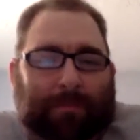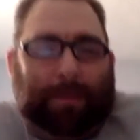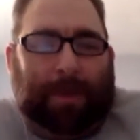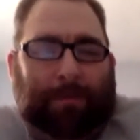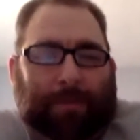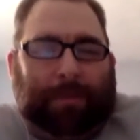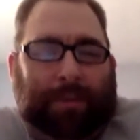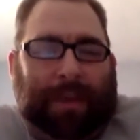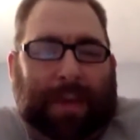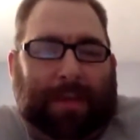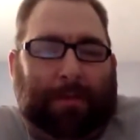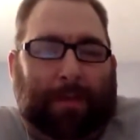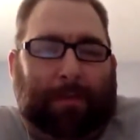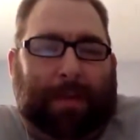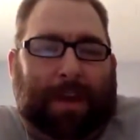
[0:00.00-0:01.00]
but for
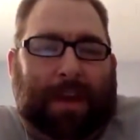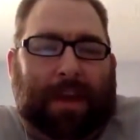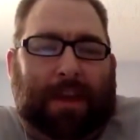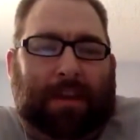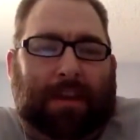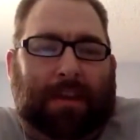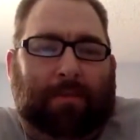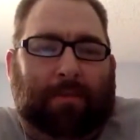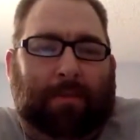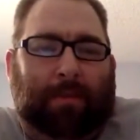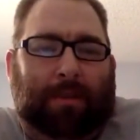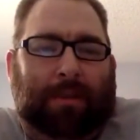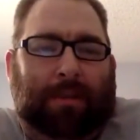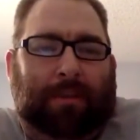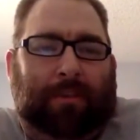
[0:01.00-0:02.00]
Tampa Bay, it
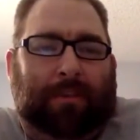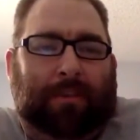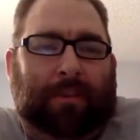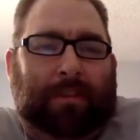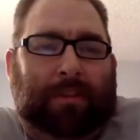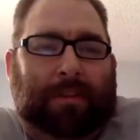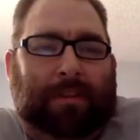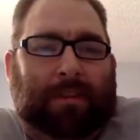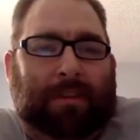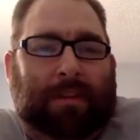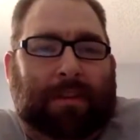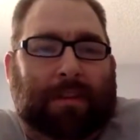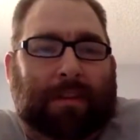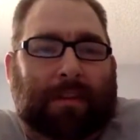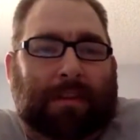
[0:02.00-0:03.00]
was
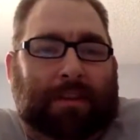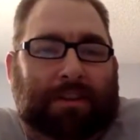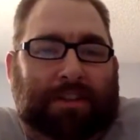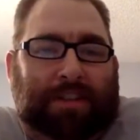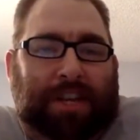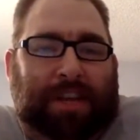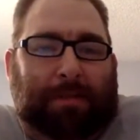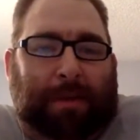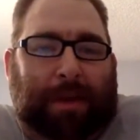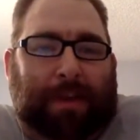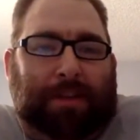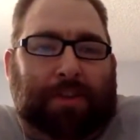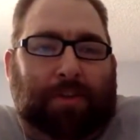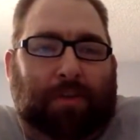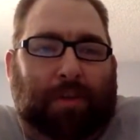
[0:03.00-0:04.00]
G Man
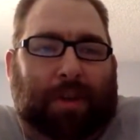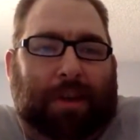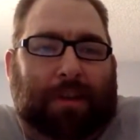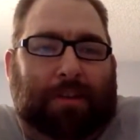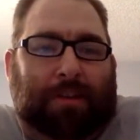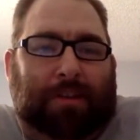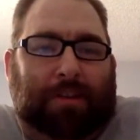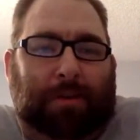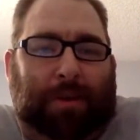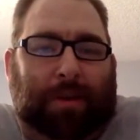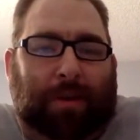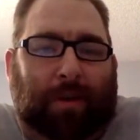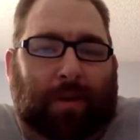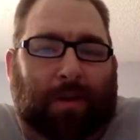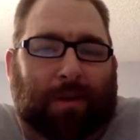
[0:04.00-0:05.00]
Choi doing
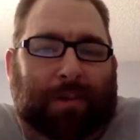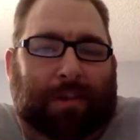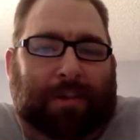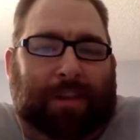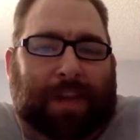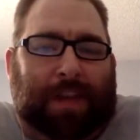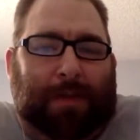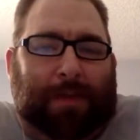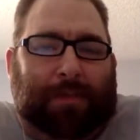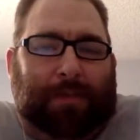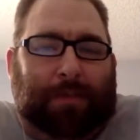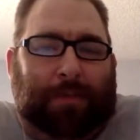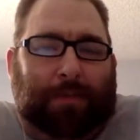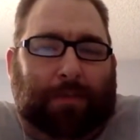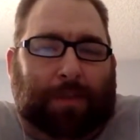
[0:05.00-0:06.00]
all the damage
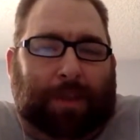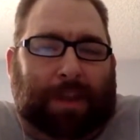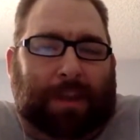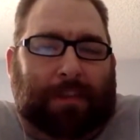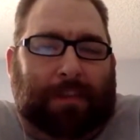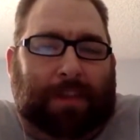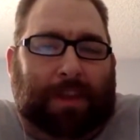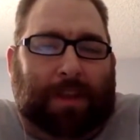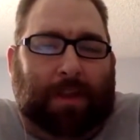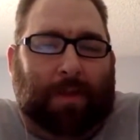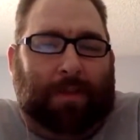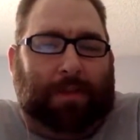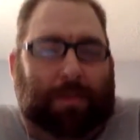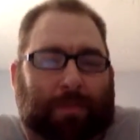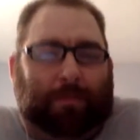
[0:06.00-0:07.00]
for the Rays today,
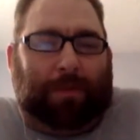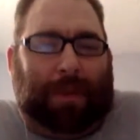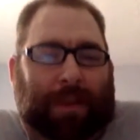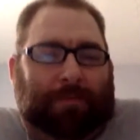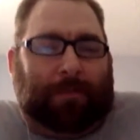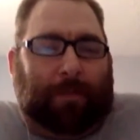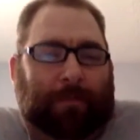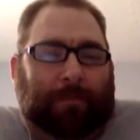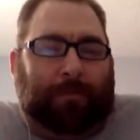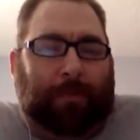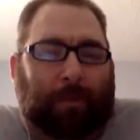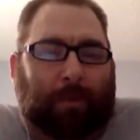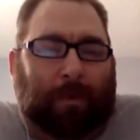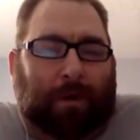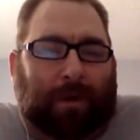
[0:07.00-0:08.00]
going 3 for
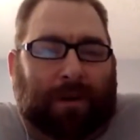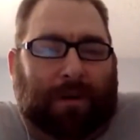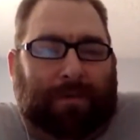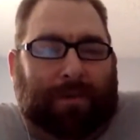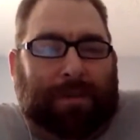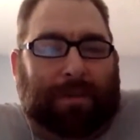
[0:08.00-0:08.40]
4.